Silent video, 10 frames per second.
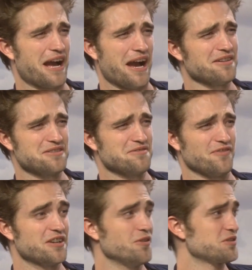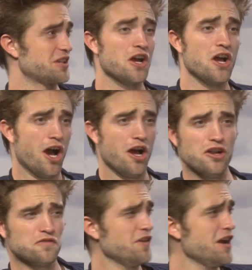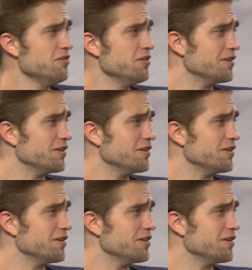how did you find a horse? Like, I just found it.